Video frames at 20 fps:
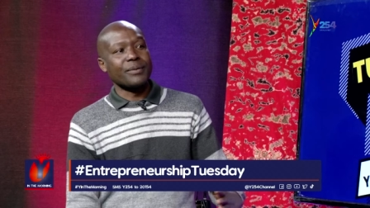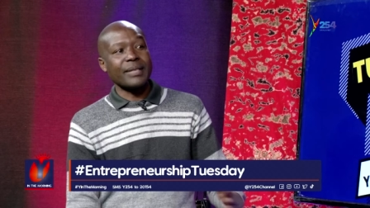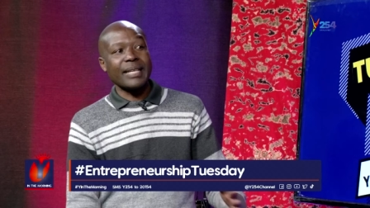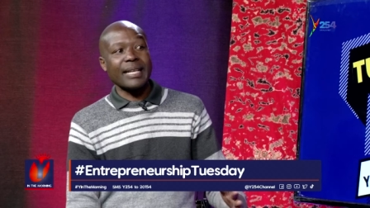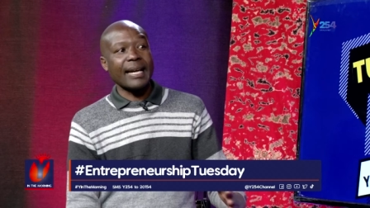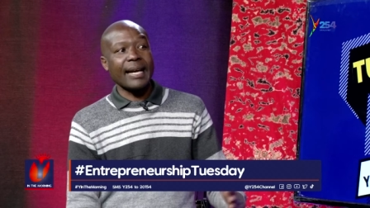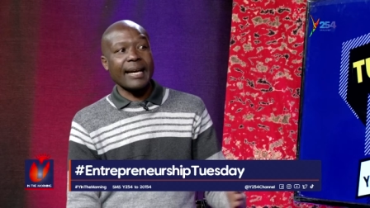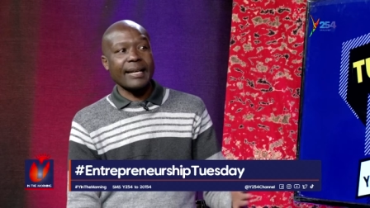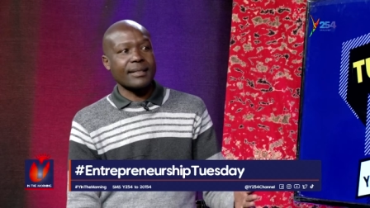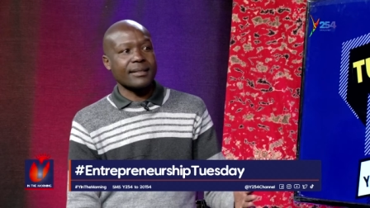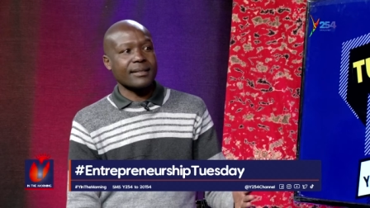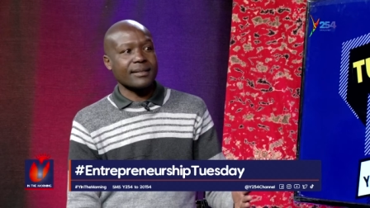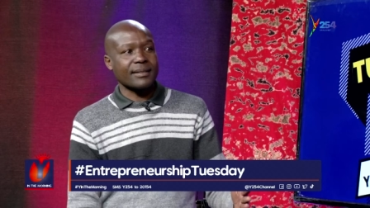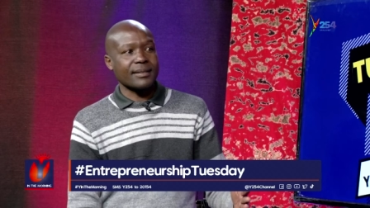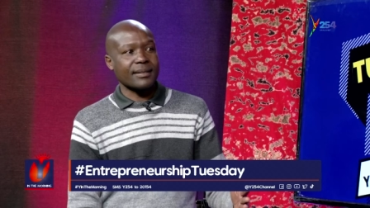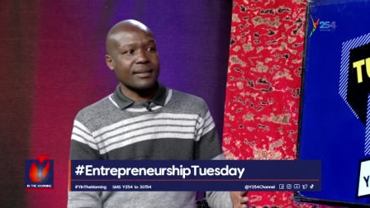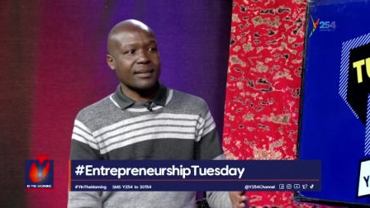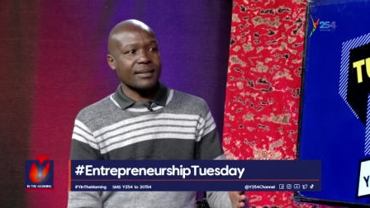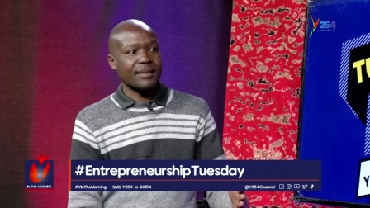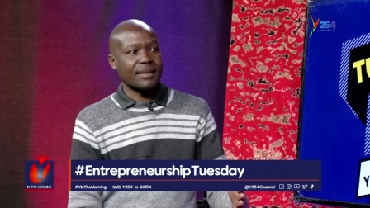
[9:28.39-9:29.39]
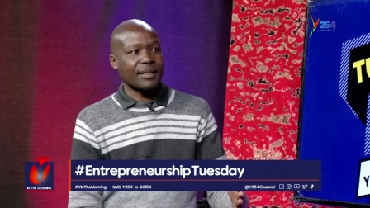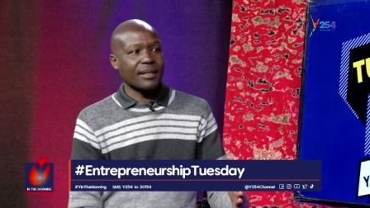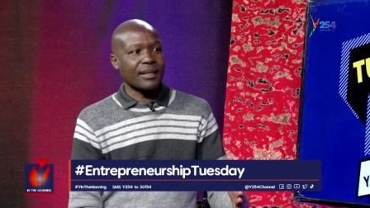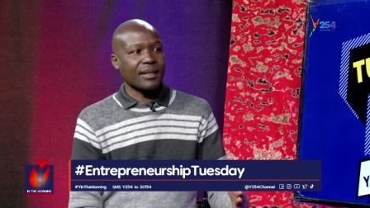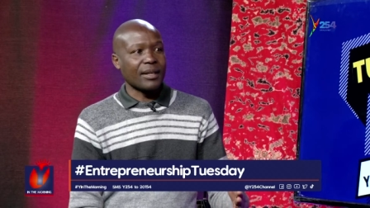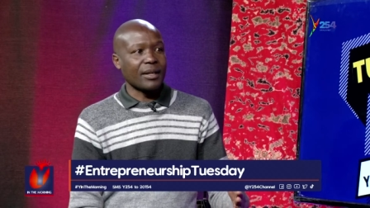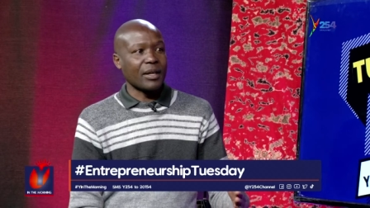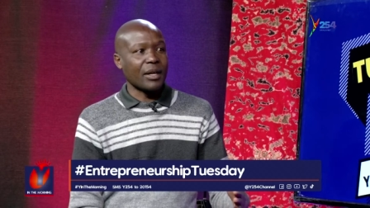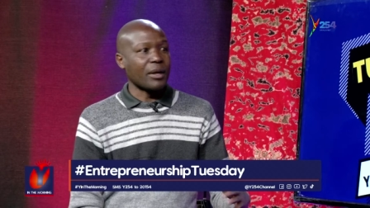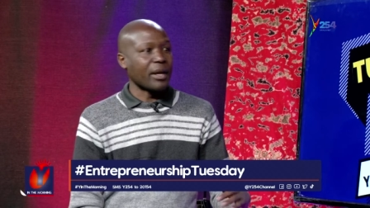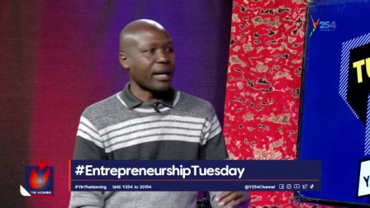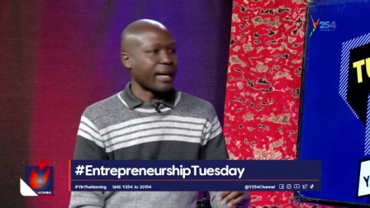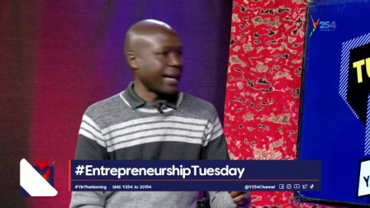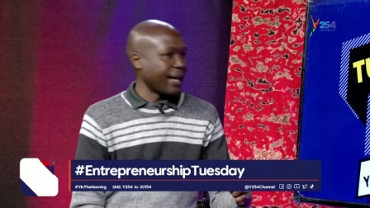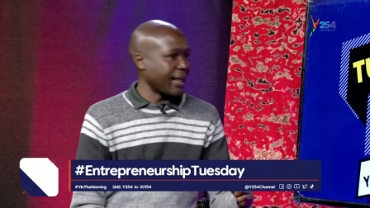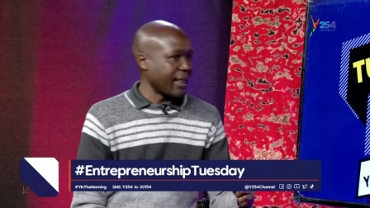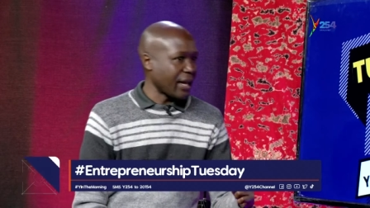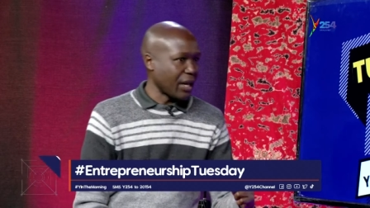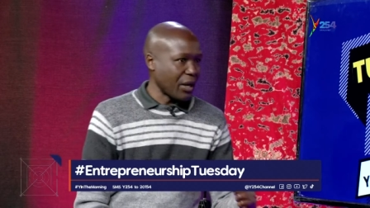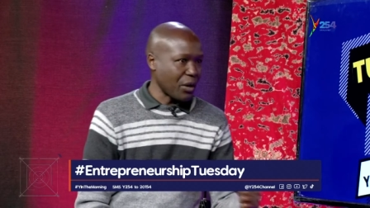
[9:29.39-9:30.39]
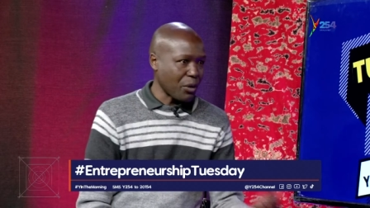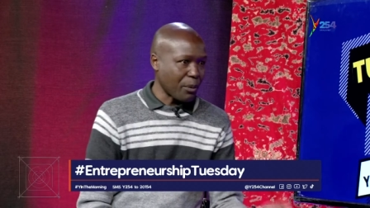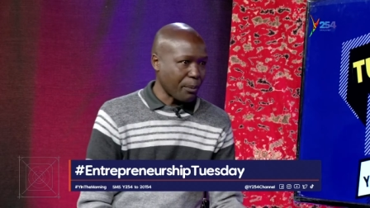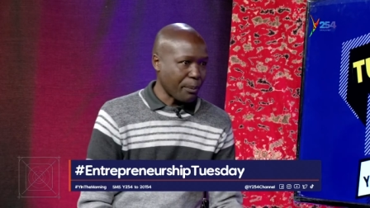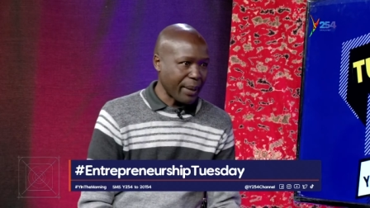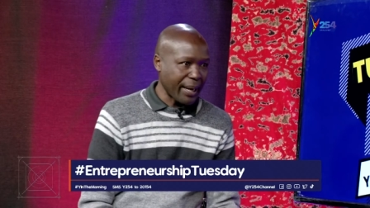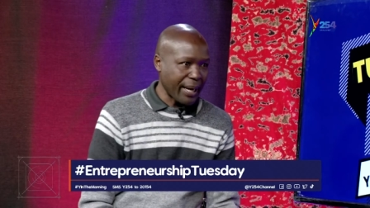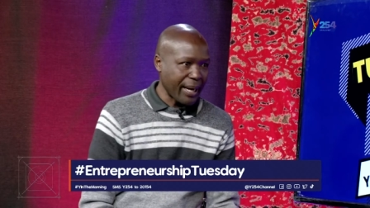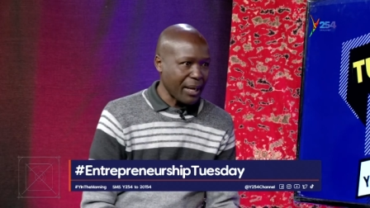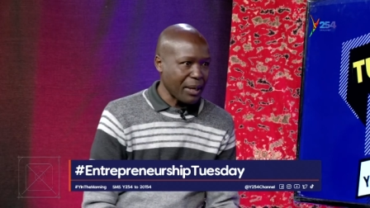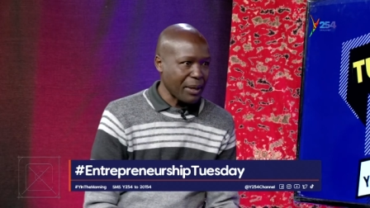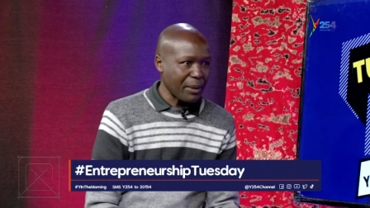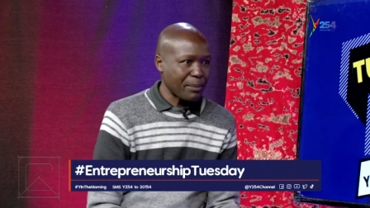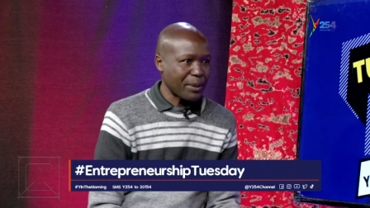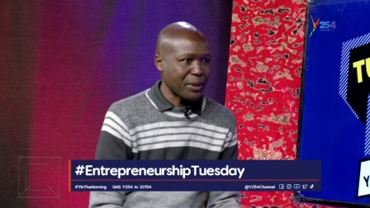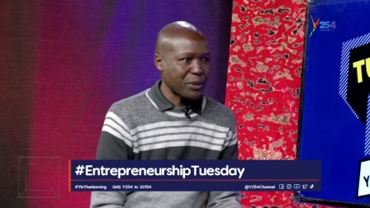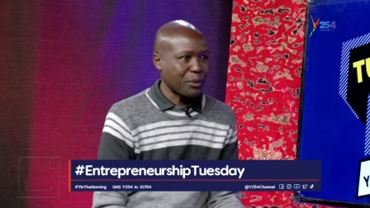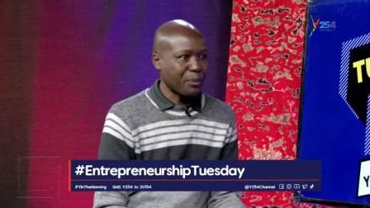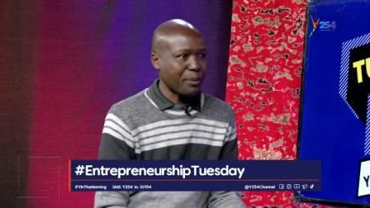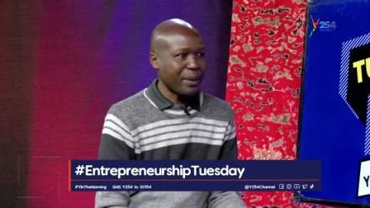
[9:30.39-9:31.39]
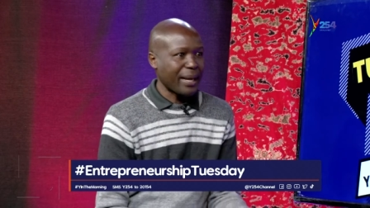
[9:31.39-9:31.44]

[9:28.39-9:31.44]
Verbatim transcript: really get either no pay, but you're